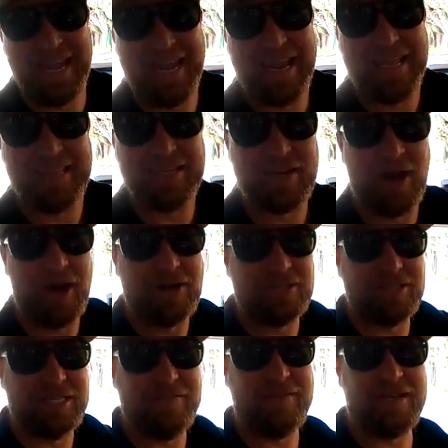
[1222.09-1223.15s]
day. The car
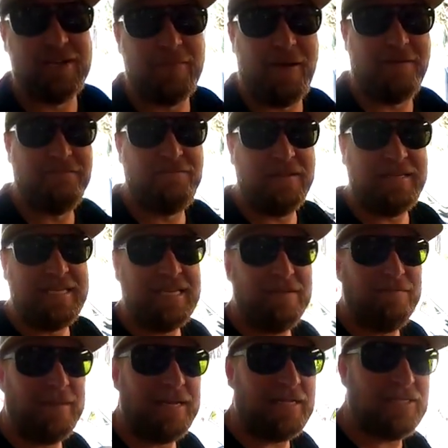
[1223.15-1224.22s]
is leaving in about
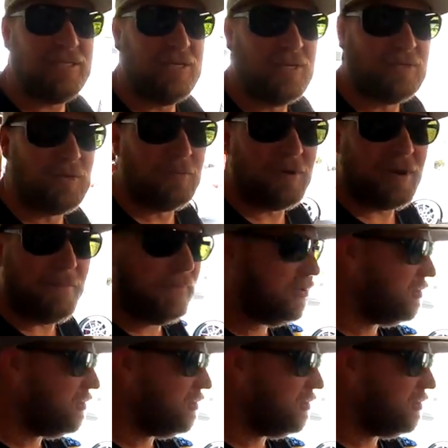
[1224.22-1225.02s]
15 minutes, so I'm gonna